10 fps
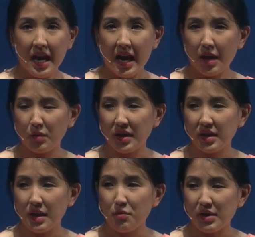And we
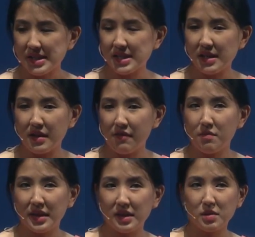ended up raising enough
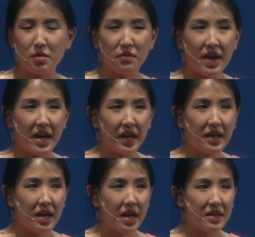money to provide,
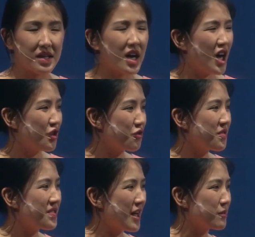I think,
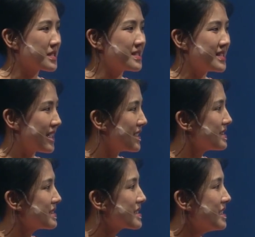100,000
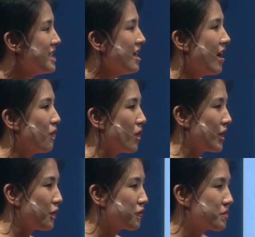days of
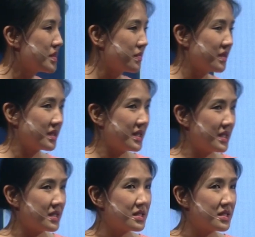water for people in need.